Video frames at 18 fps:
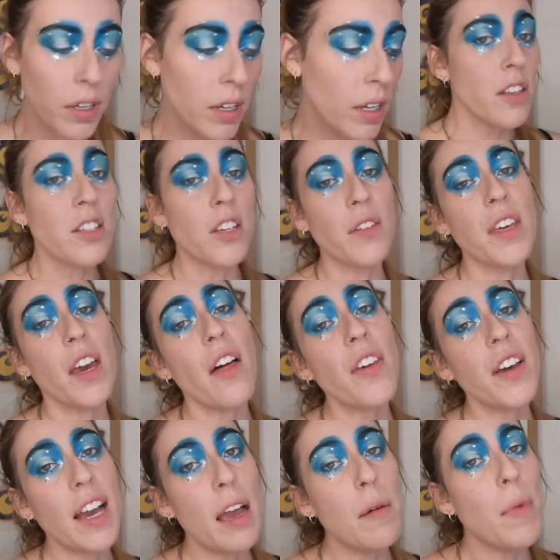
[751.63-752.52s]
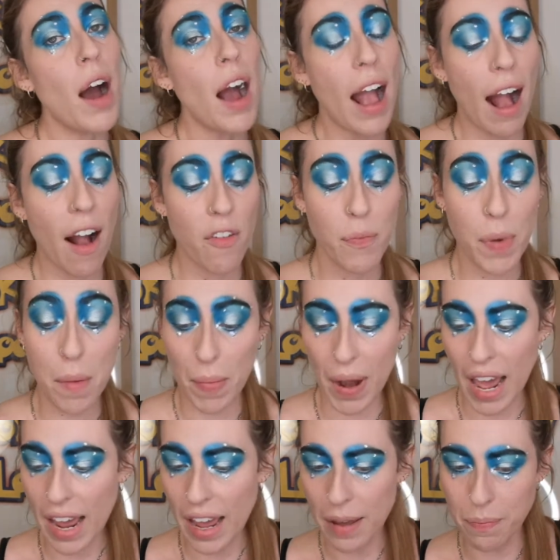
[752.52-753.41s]
So the other game that I have been
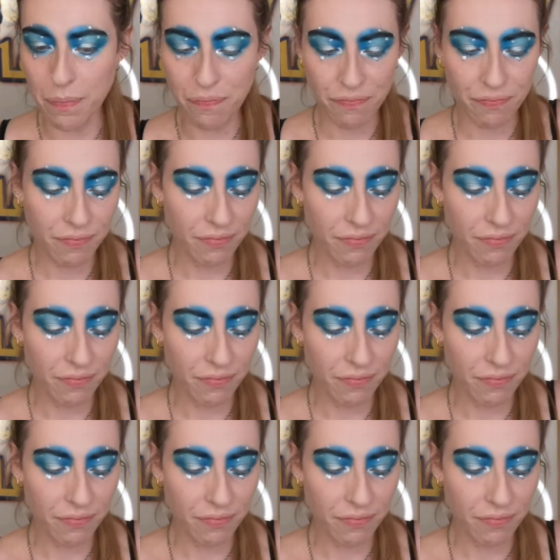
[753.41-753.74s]
playing